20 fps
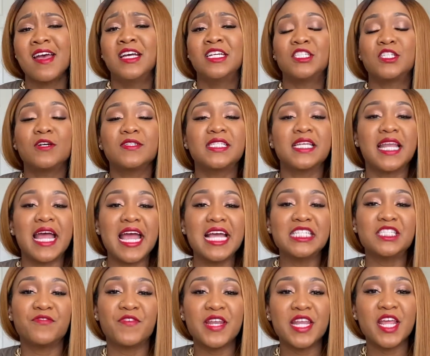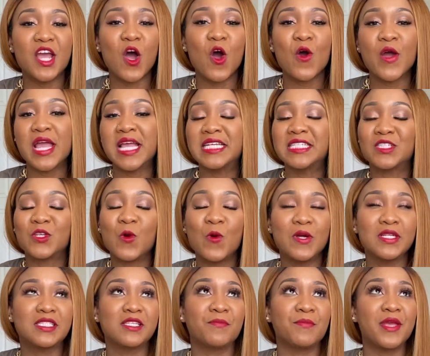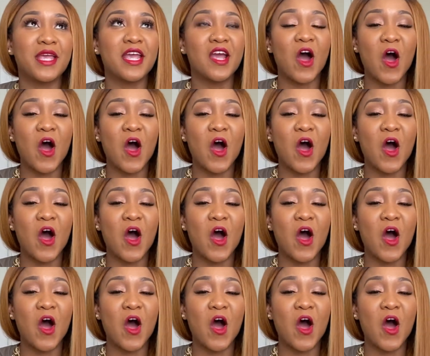So today's video is going to be